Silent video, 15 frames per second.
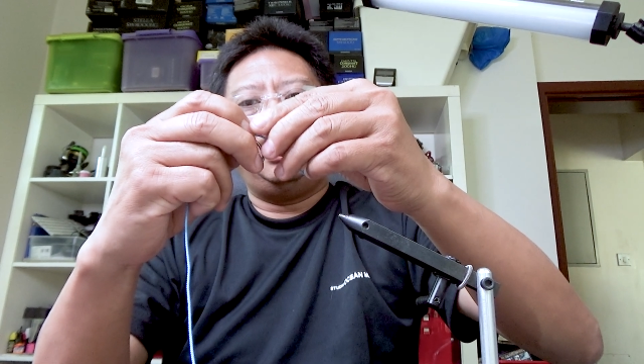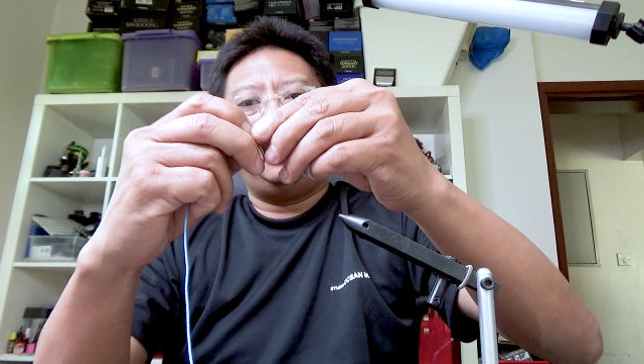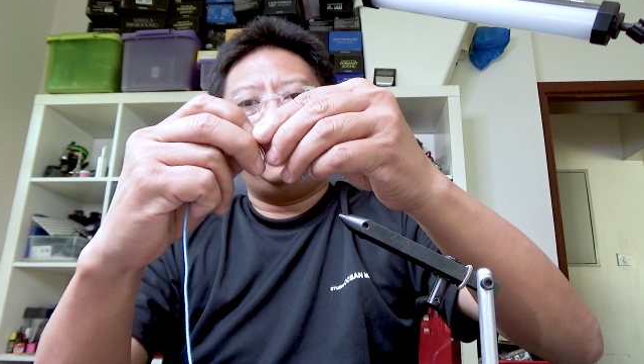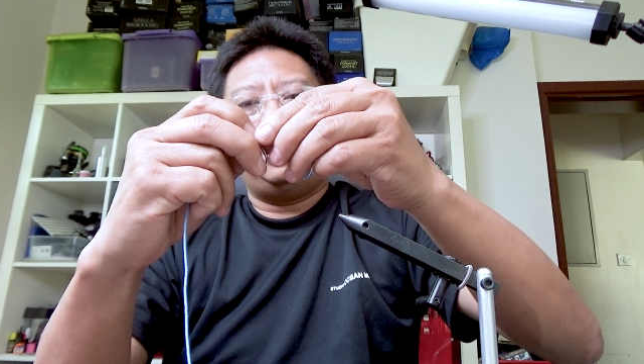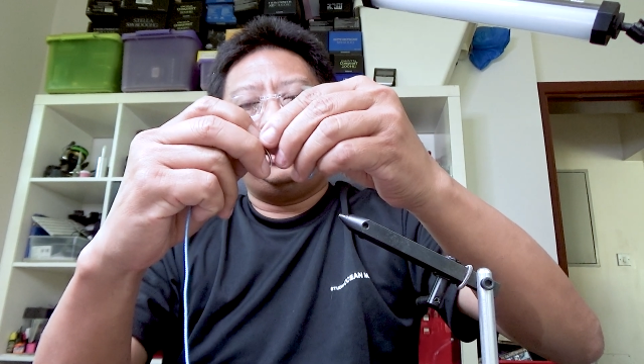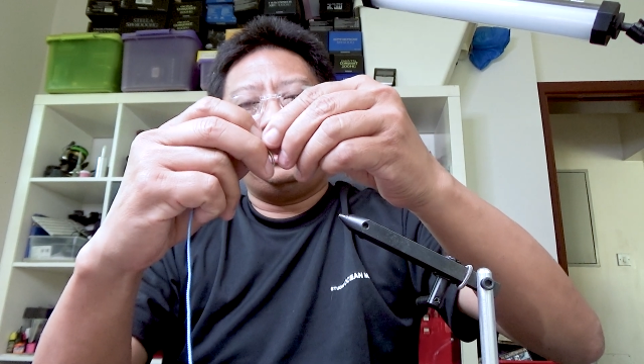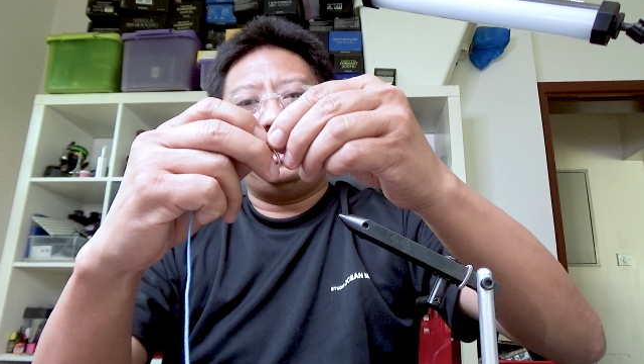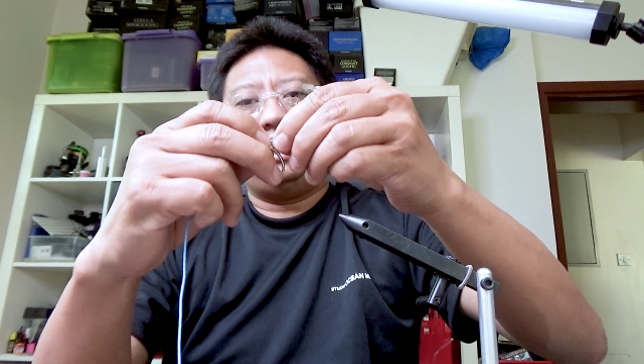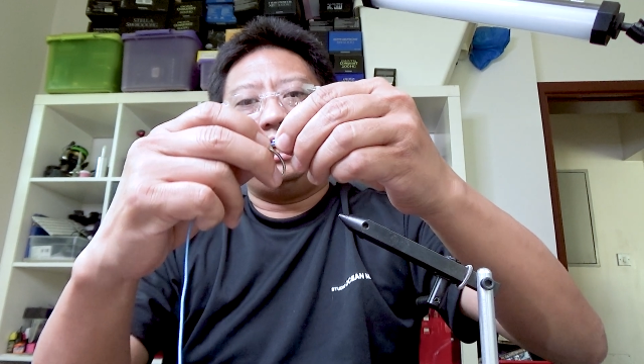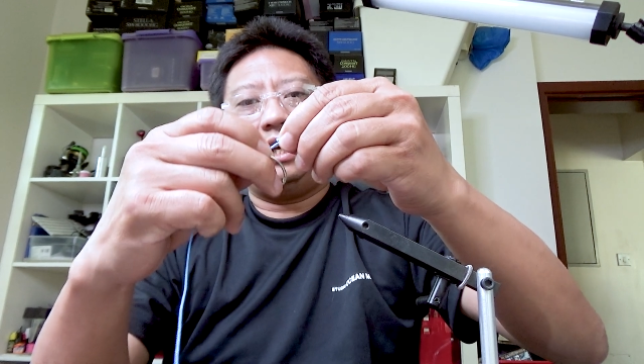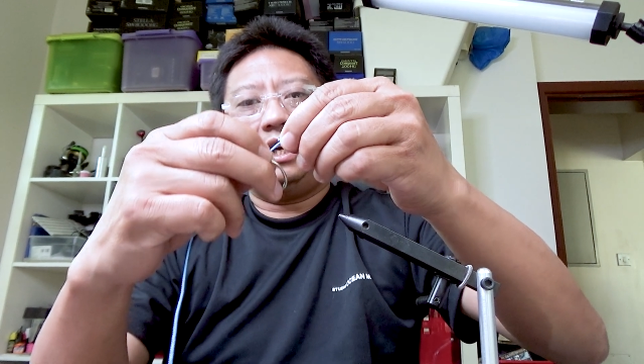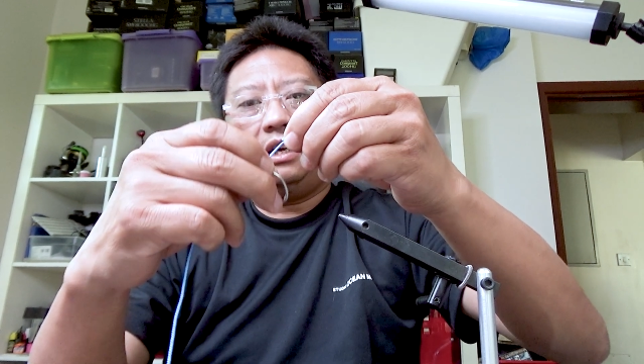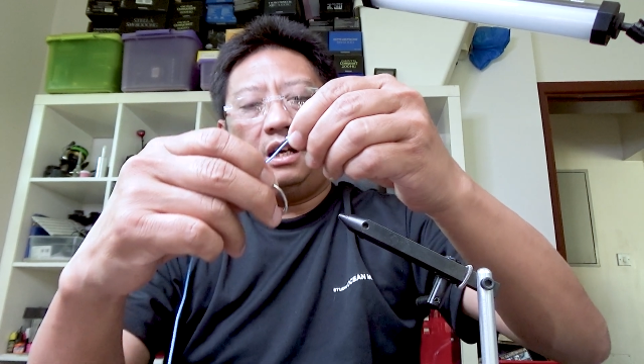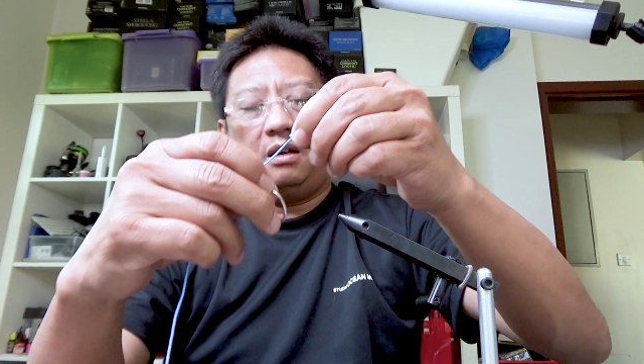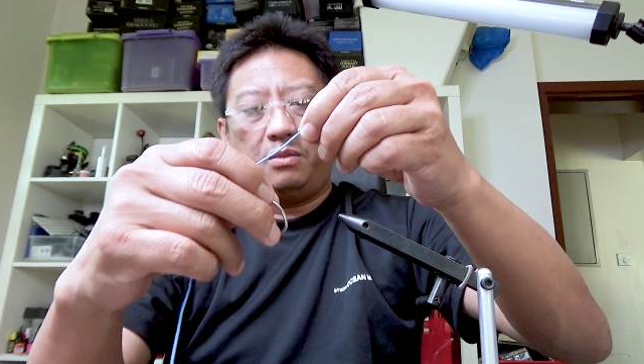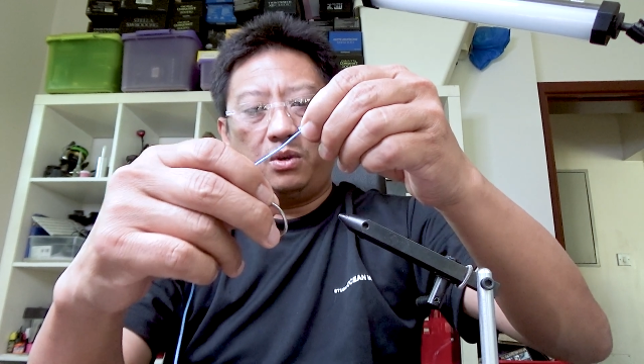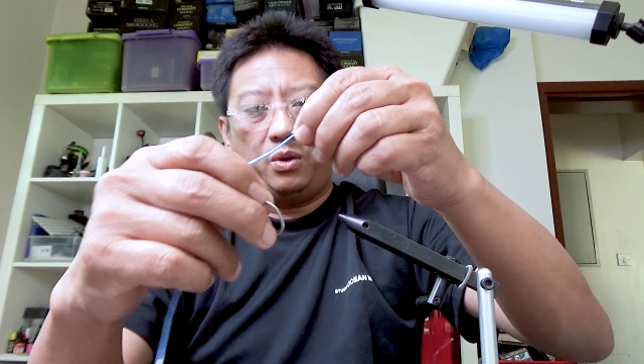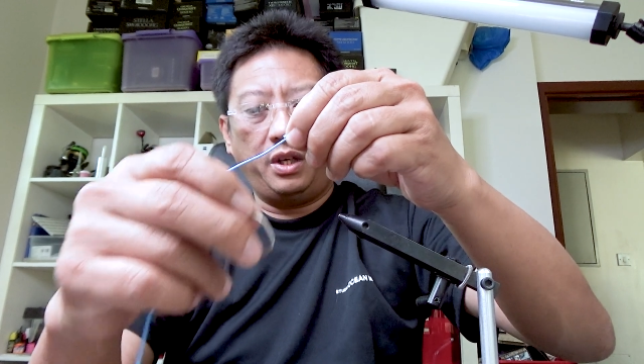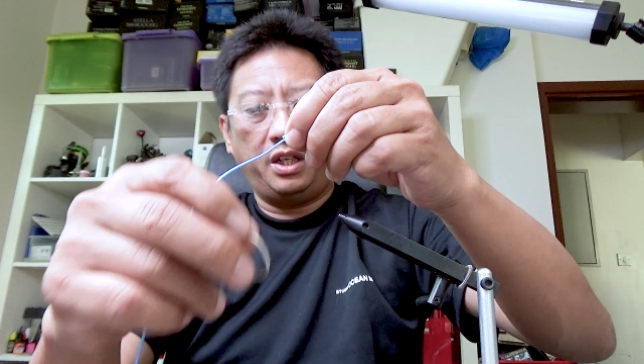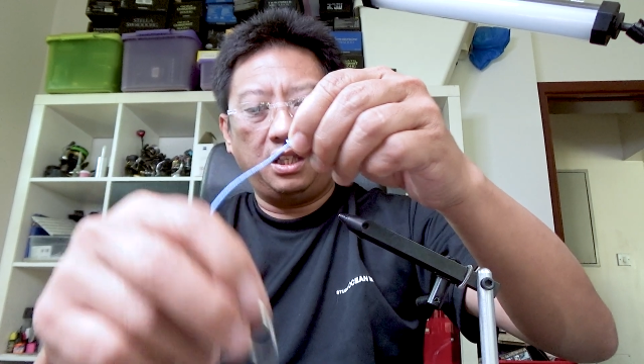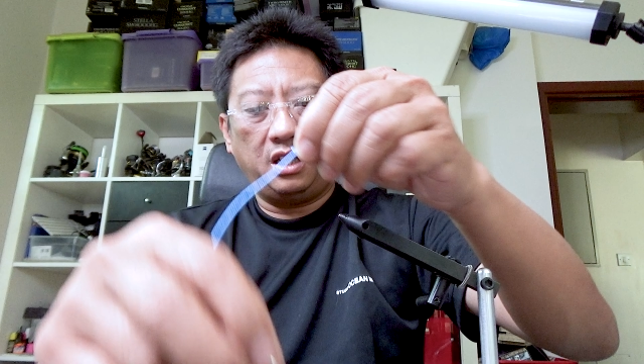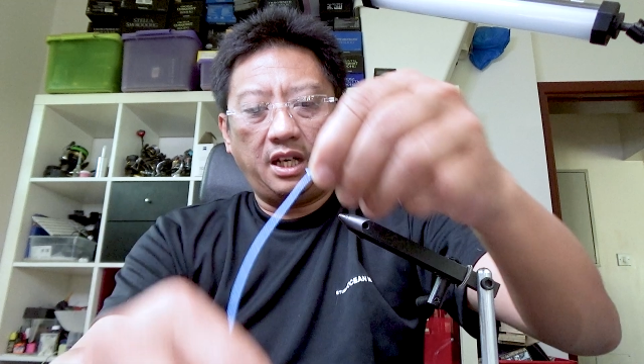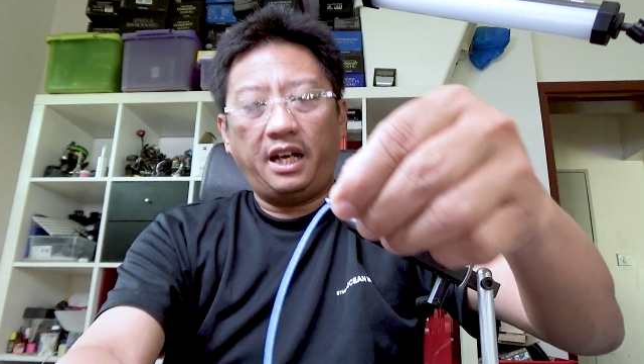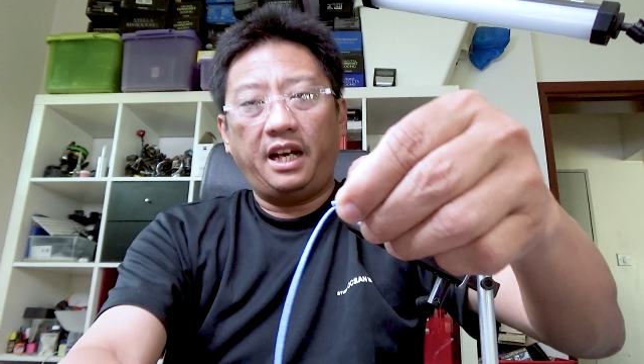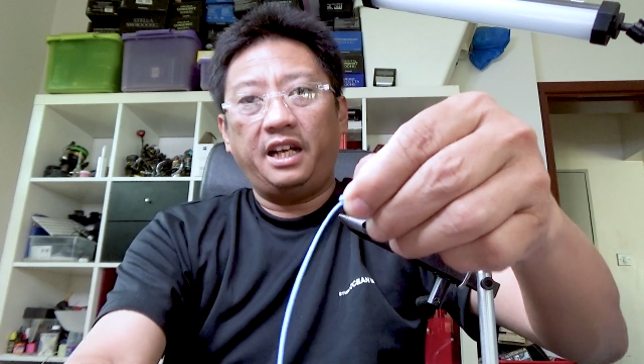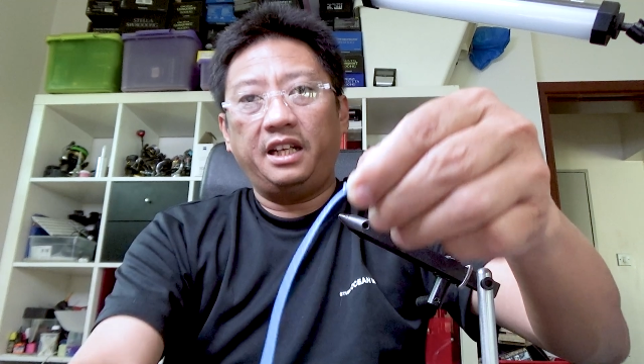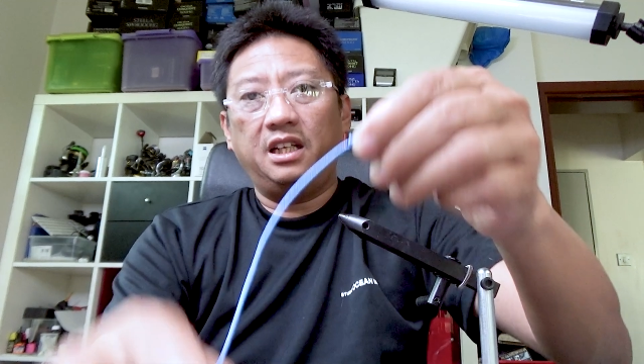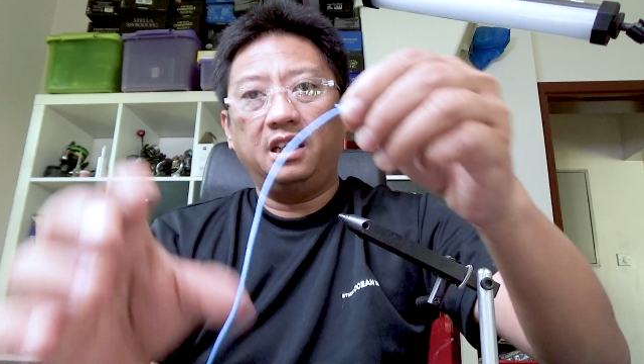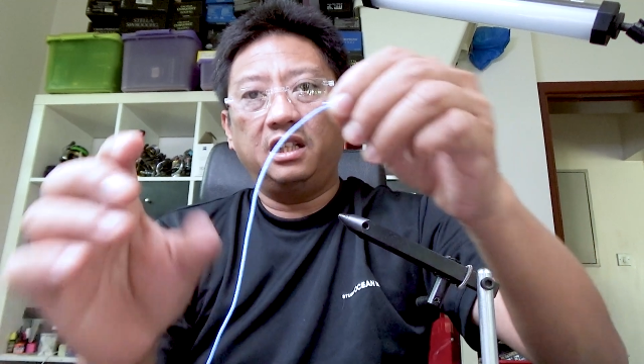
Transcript: and then I am going to add